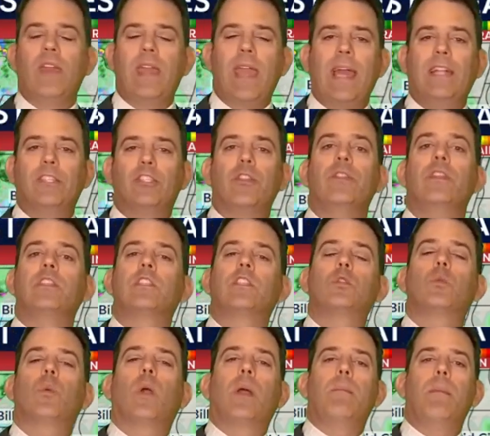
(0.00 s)
edge. And this is
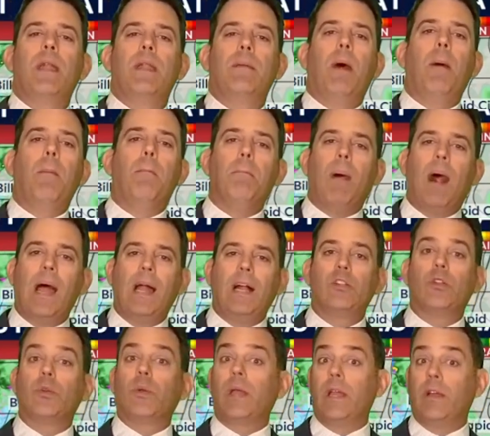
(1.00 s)
what I meant about
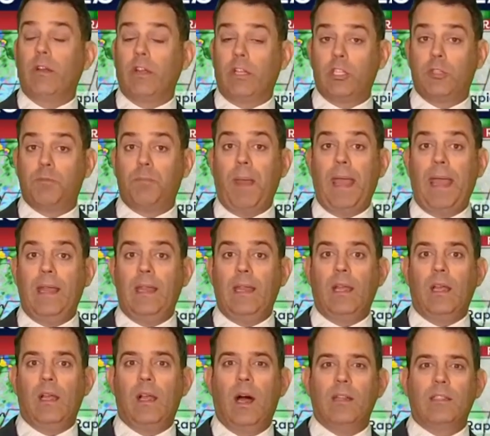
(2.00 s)
milder air expanding,
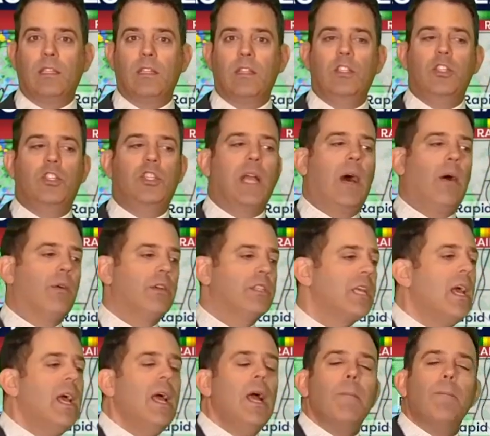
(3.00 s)
causing these showers.
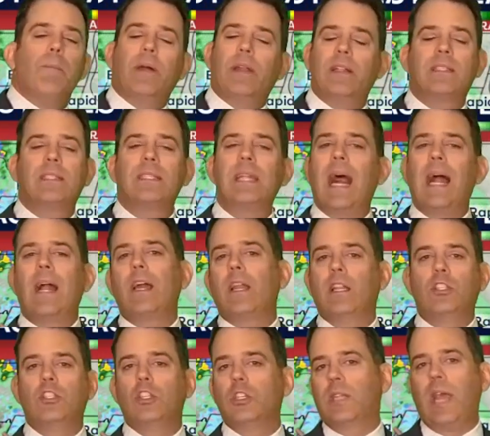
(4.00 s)
But it's not going to
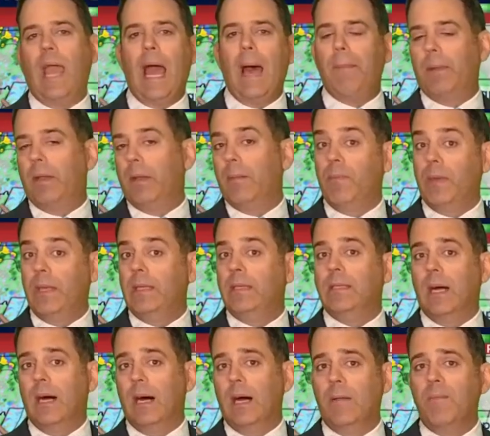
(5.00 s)
just happen and be
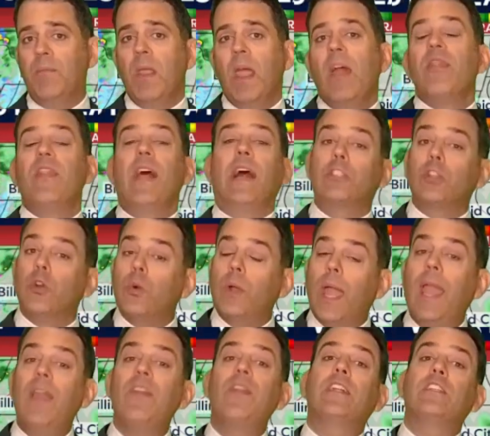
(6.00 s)
done. That's
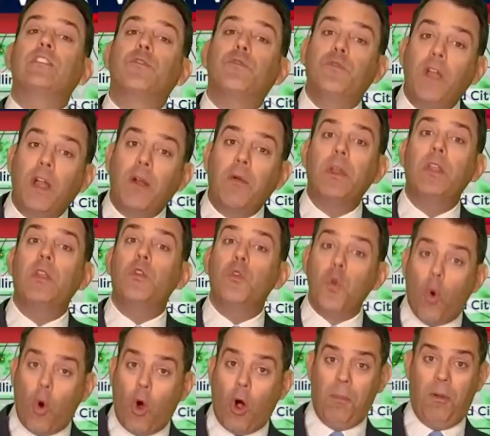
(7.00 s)
okay. That's very
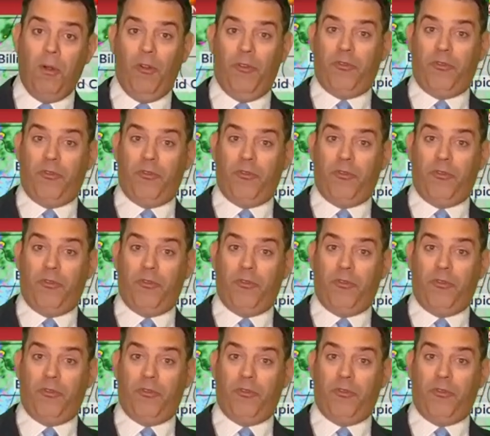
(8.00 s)
normal for